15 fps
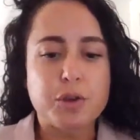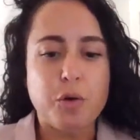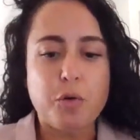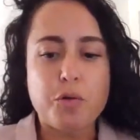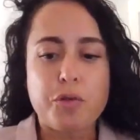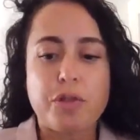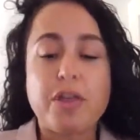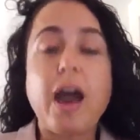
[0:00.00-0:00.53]

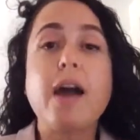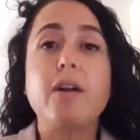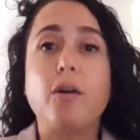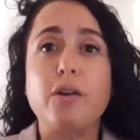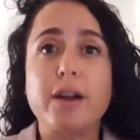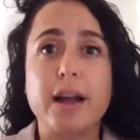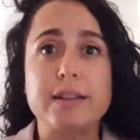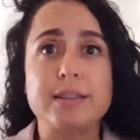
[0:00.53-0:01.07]
So
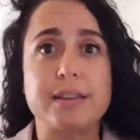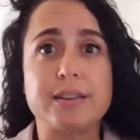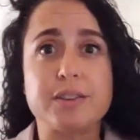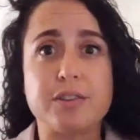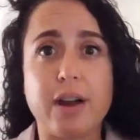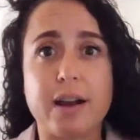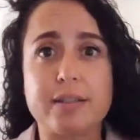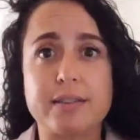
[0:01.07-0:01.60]
that all
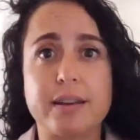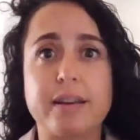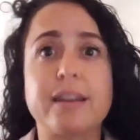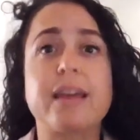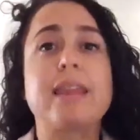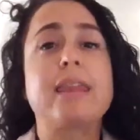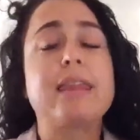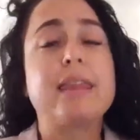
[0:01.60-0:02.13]
gets
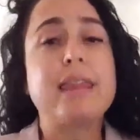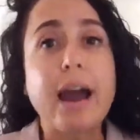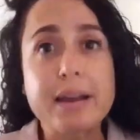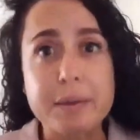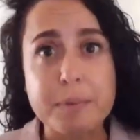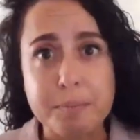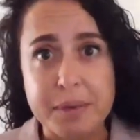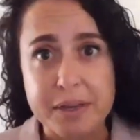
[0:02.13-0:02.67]
extracted,
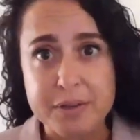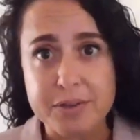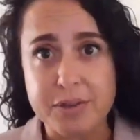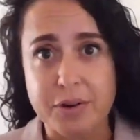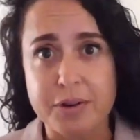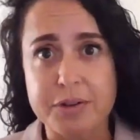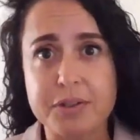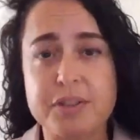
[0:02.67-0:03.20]
that can be
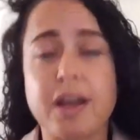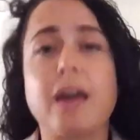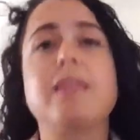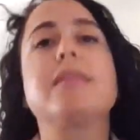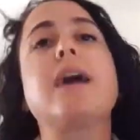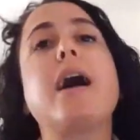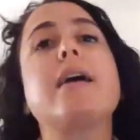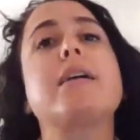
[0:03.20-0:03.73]
searched,
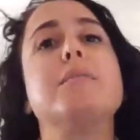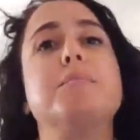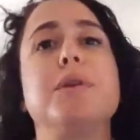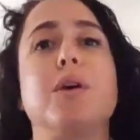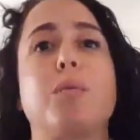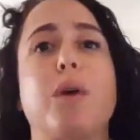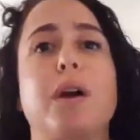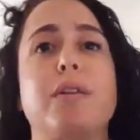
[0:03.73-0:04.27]
and that can
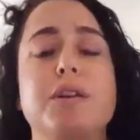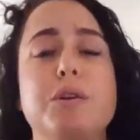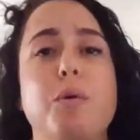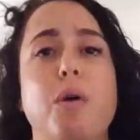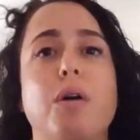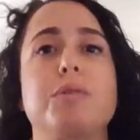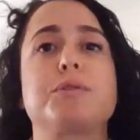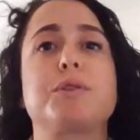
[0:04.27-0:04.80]
be a way that
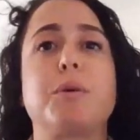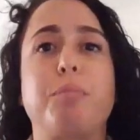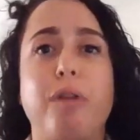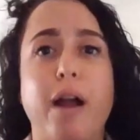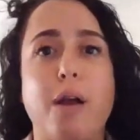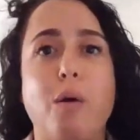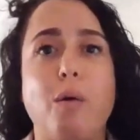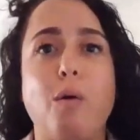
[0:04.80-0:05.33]
you also
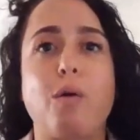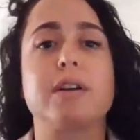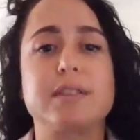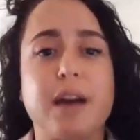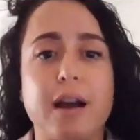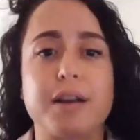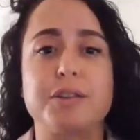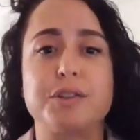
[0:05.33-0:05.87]

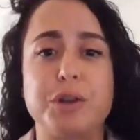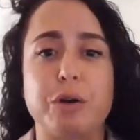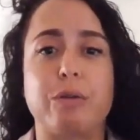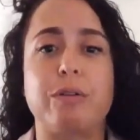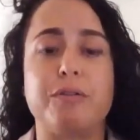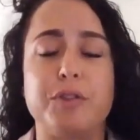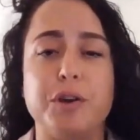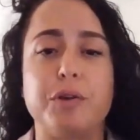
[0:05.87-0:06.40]
prioritize
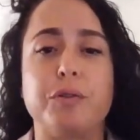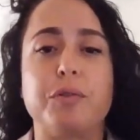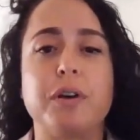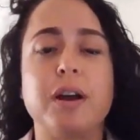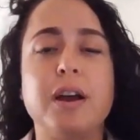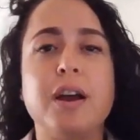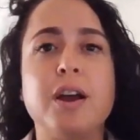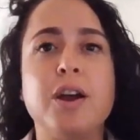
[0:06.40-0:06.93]
your
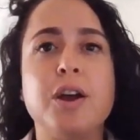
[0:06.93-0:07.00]
review.